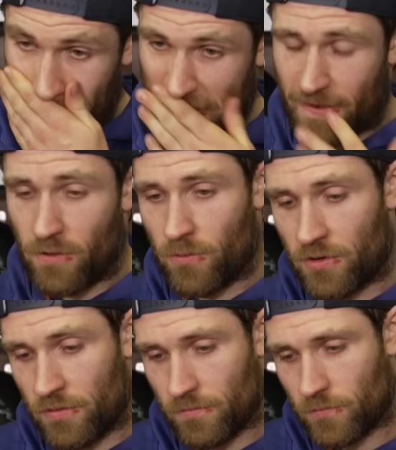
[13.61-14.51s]

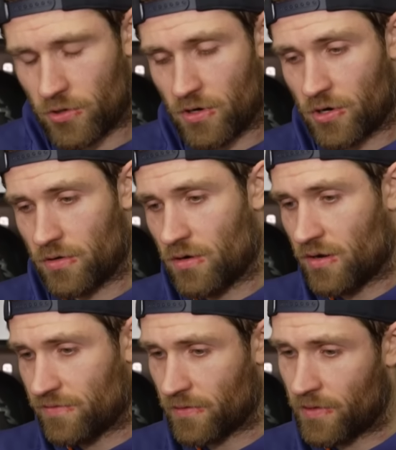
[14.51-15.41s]
weren't hurting
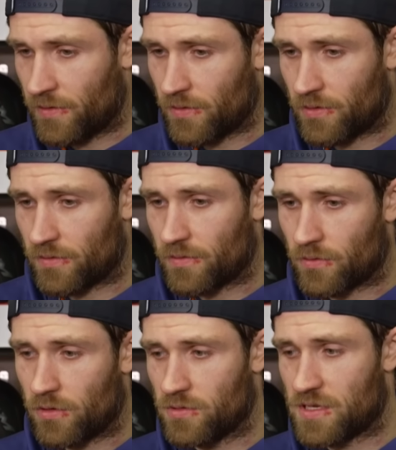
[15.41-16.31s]
off
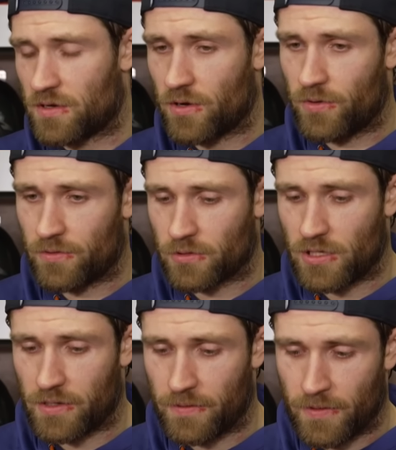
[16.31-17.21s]
on closing it out
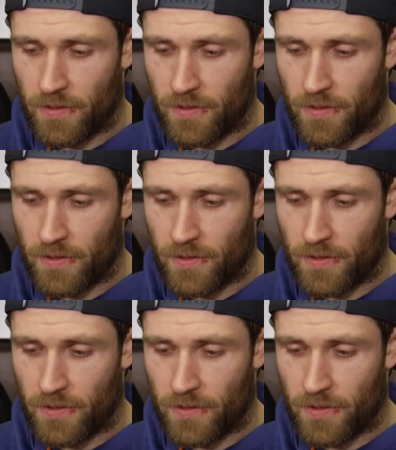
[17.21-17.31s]
early. And